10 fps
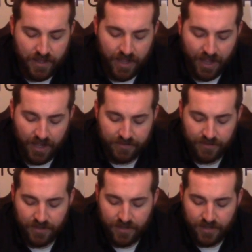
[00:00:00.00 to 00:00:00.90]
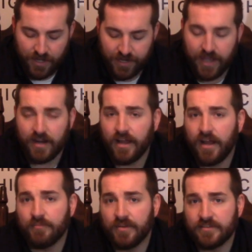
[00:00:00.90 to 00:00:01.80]
And again, I,
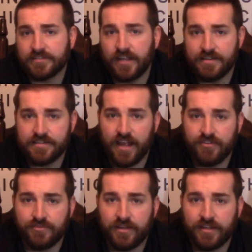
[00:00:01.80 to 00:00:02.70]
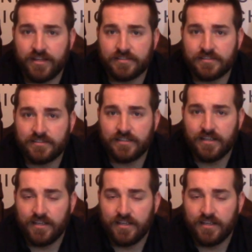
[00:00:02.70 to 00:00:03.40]
am going to cite schedule on this.